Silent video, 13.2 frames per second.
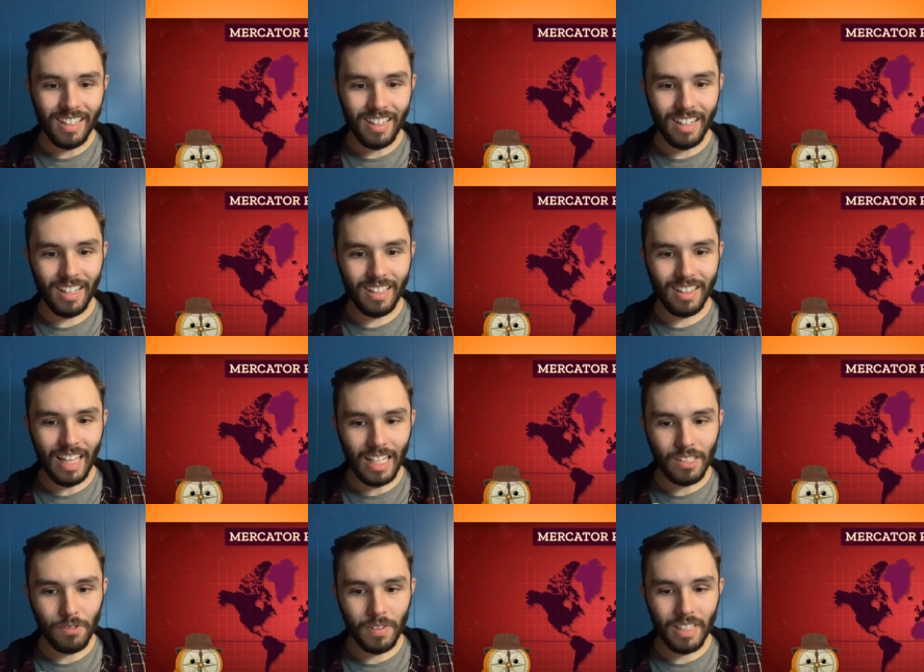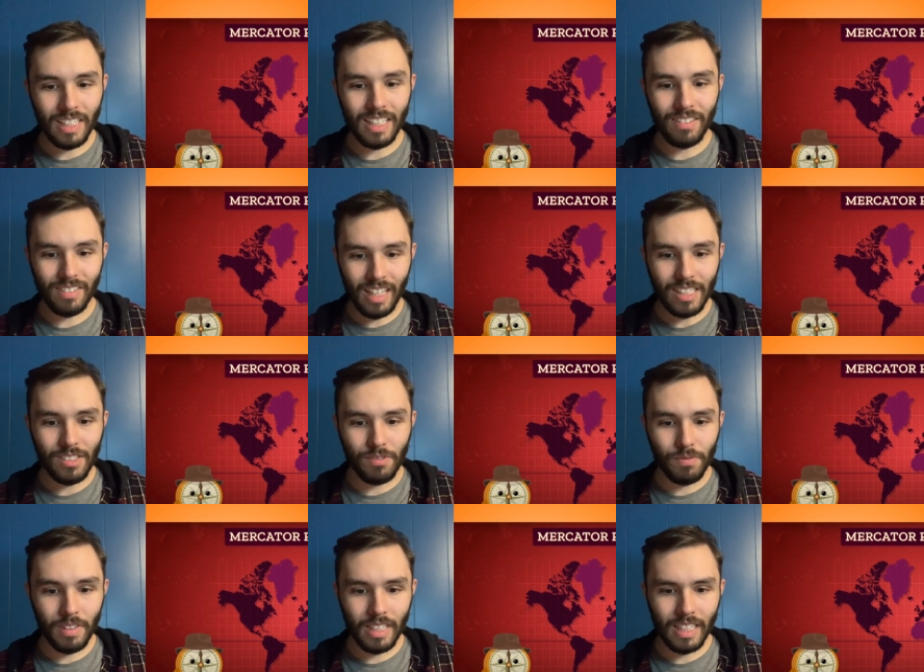Uh, that's really
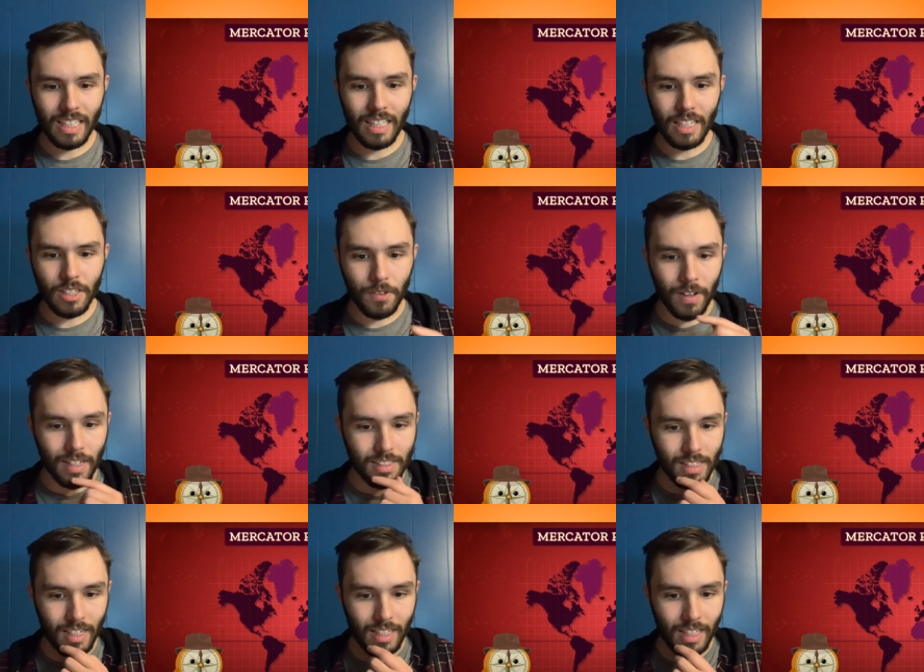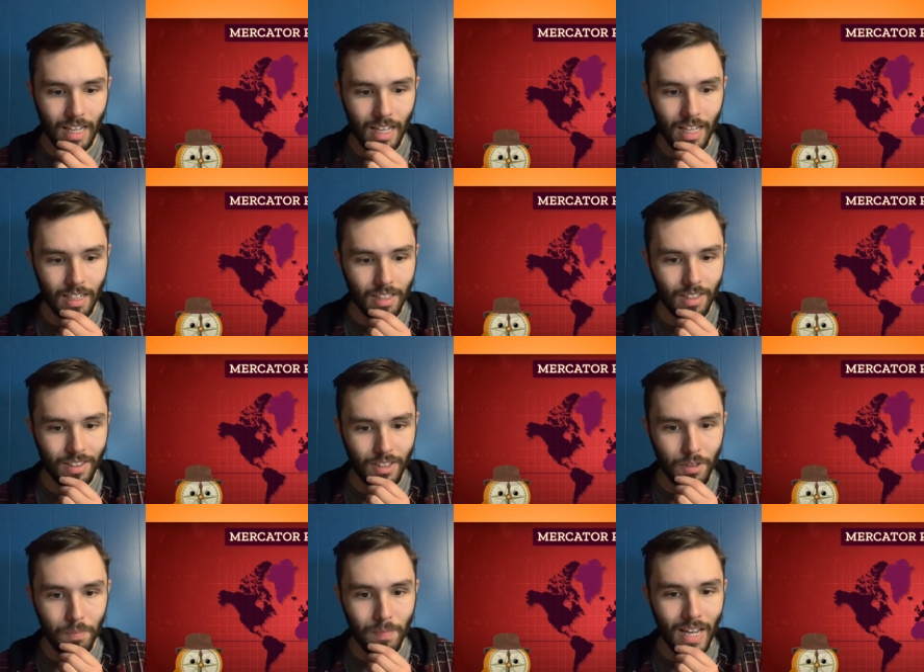that's really interesting, and
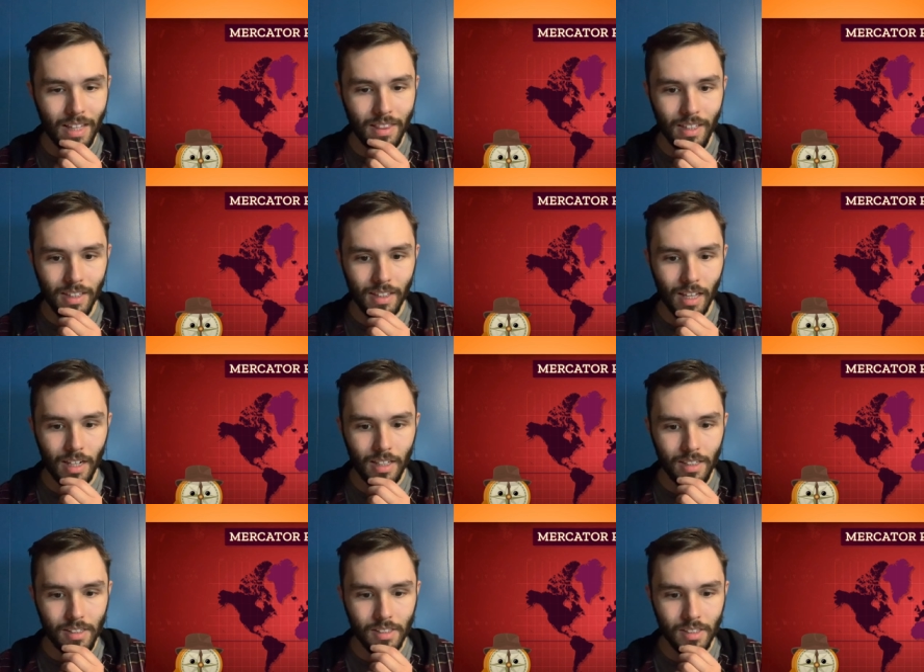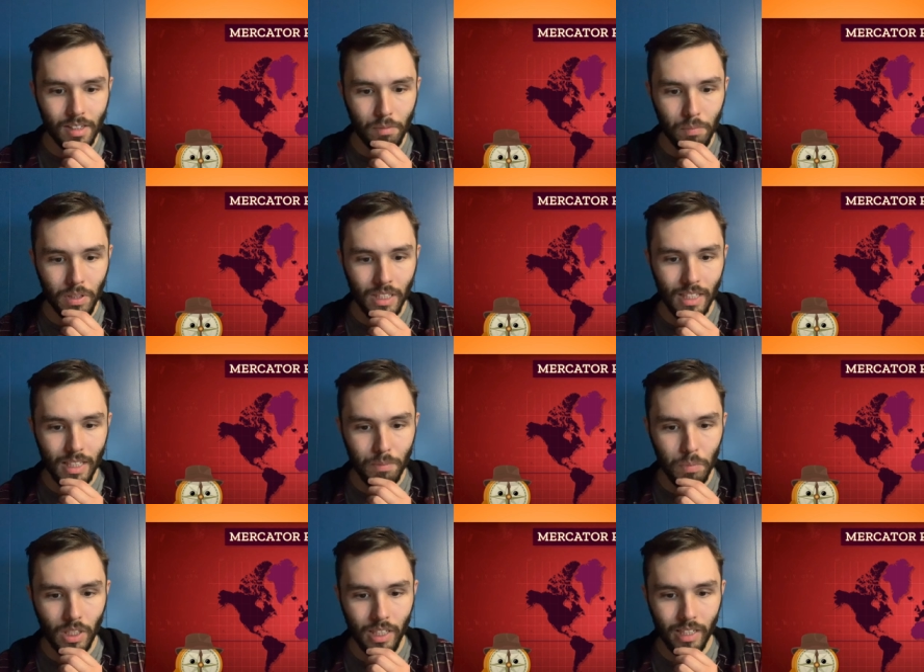you may think that it's completely
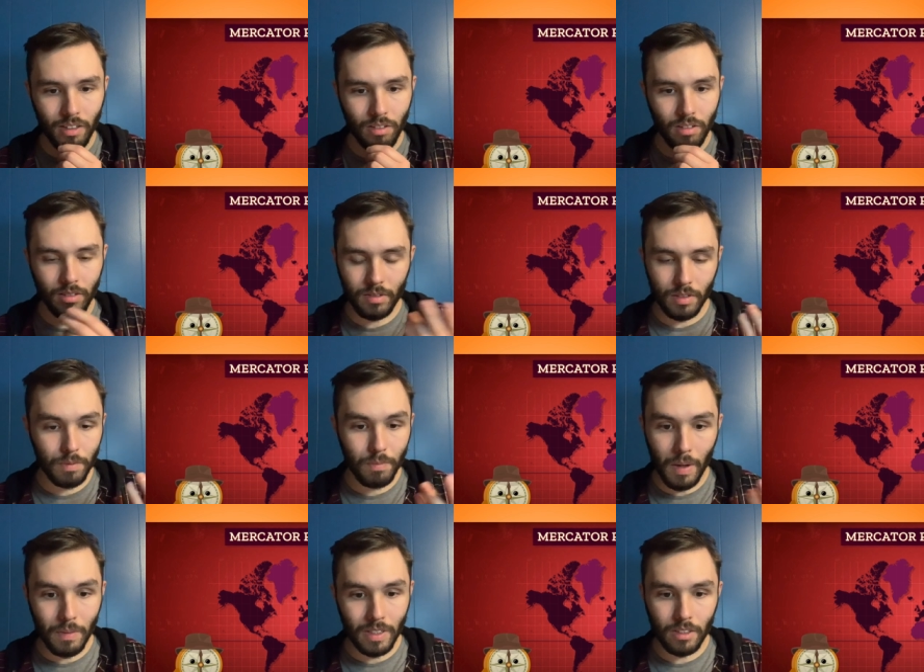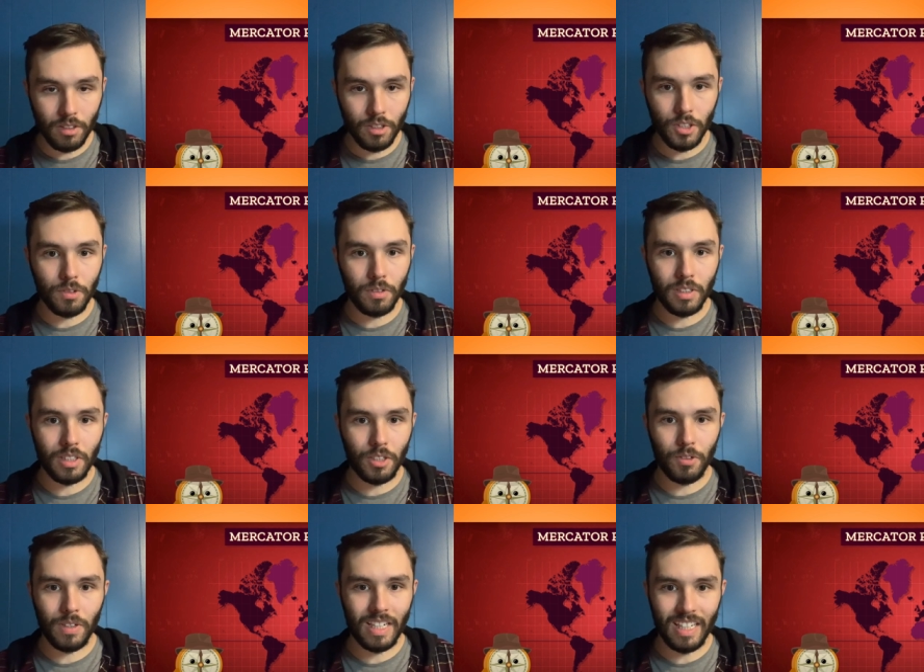political, maybe to a
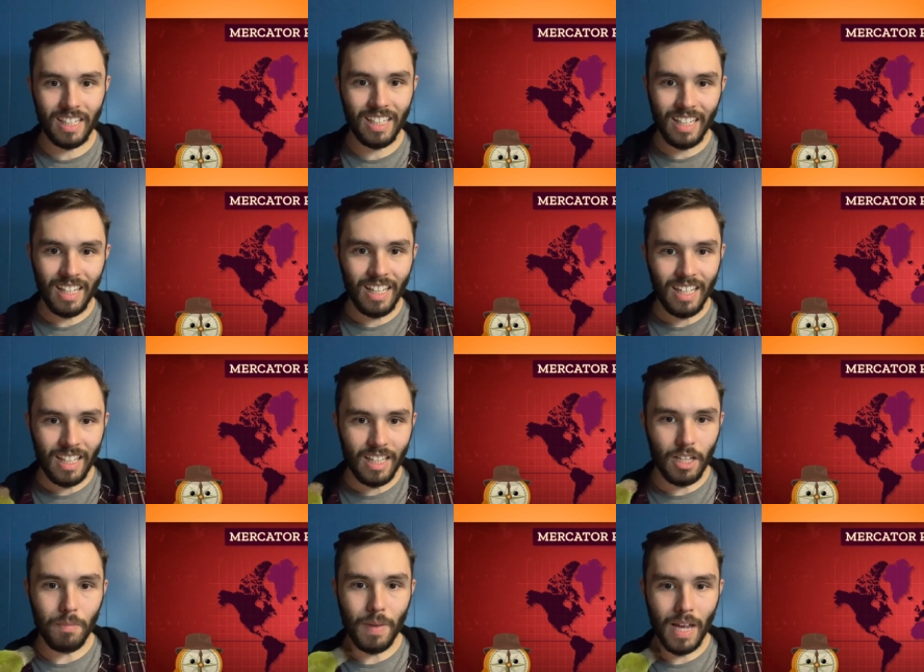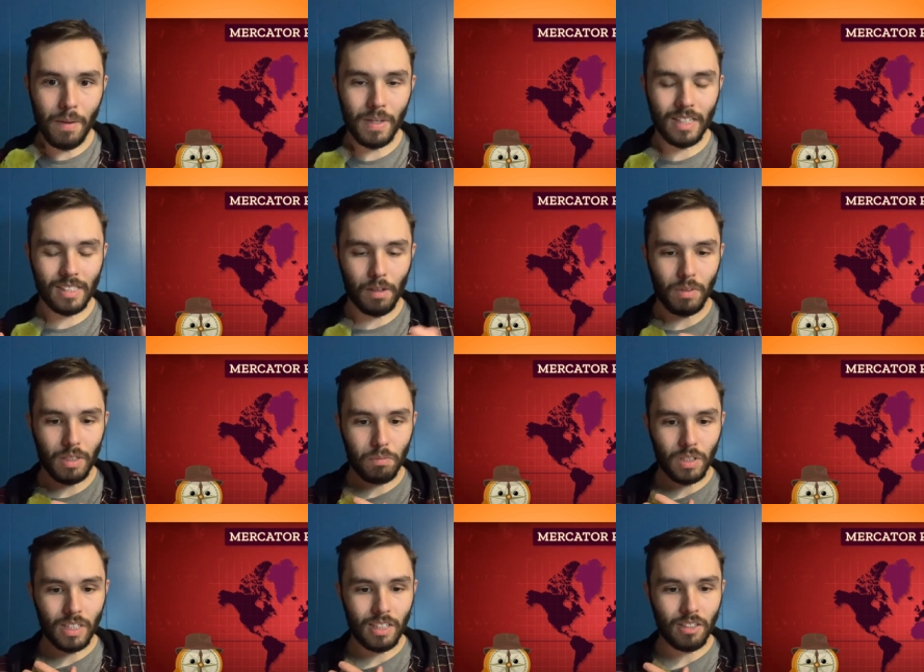degree. There may be something
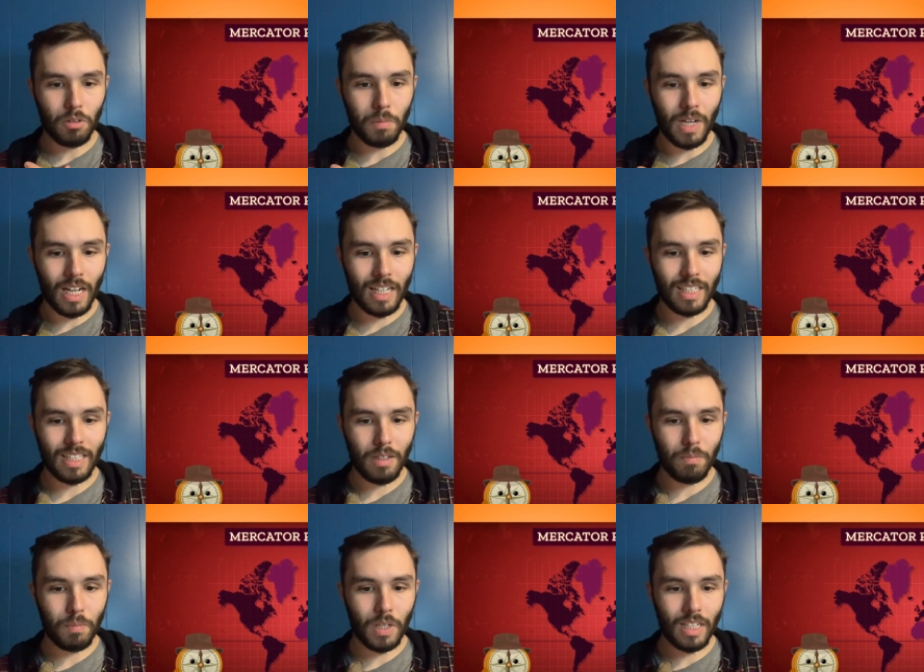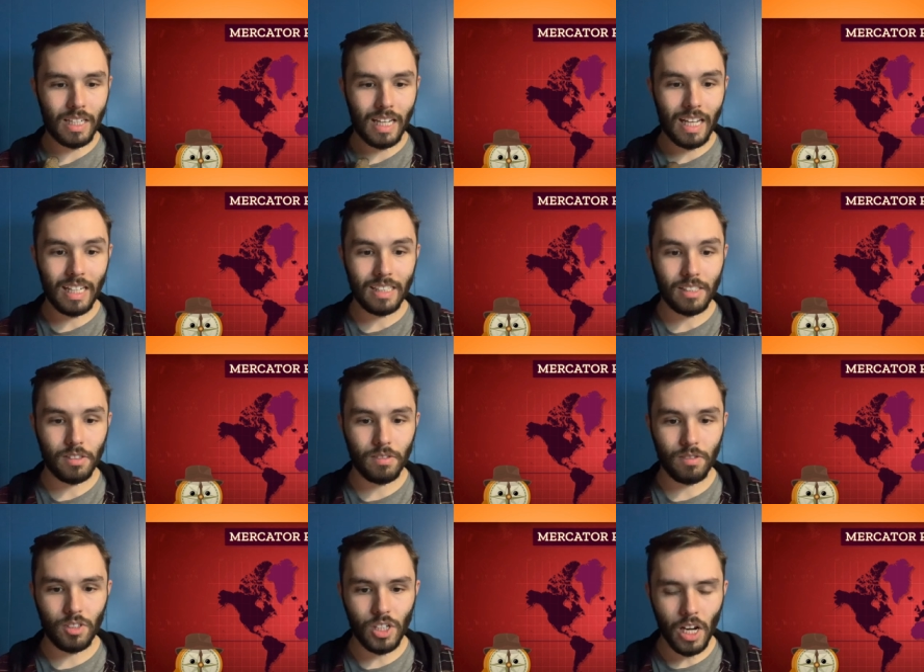political behind it, but it's
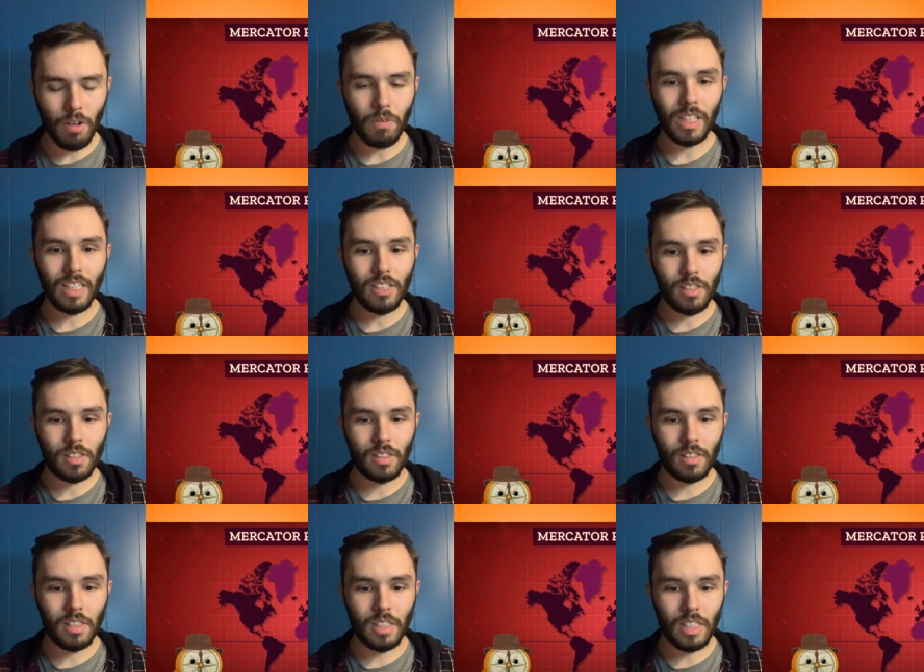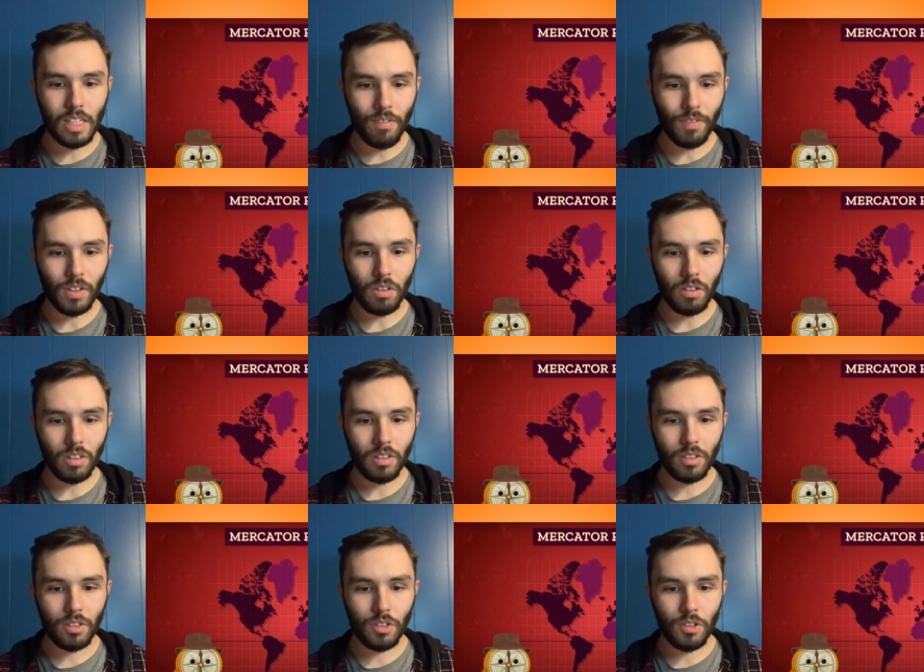generally just
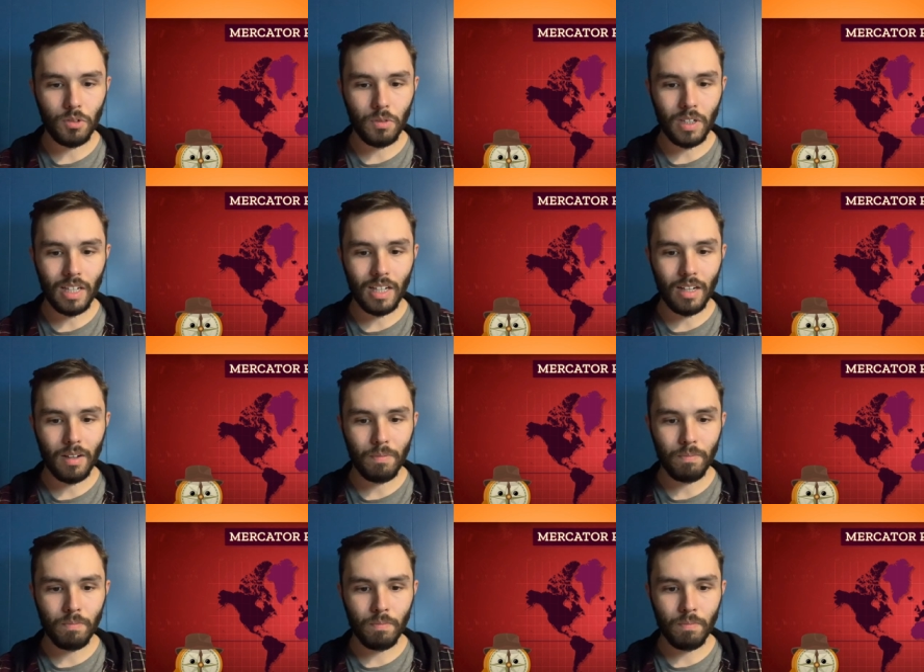difficult to uh,